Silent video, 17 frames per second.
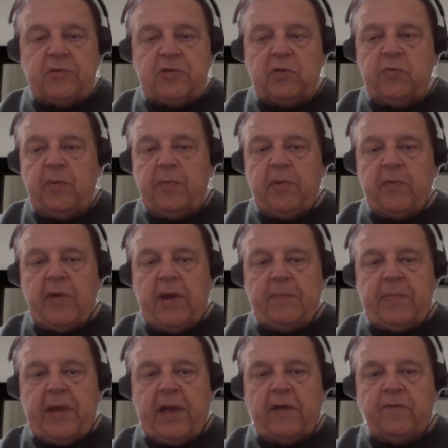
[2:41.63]
So we'll be
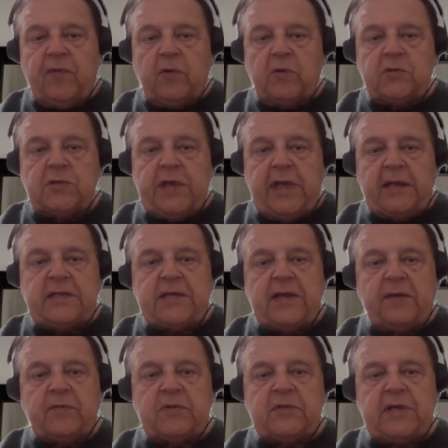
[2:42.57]
right back, folks.
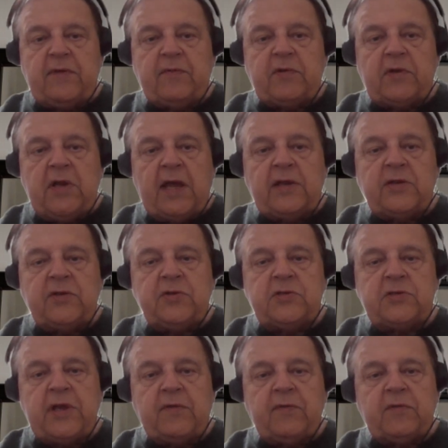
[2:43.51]
877 927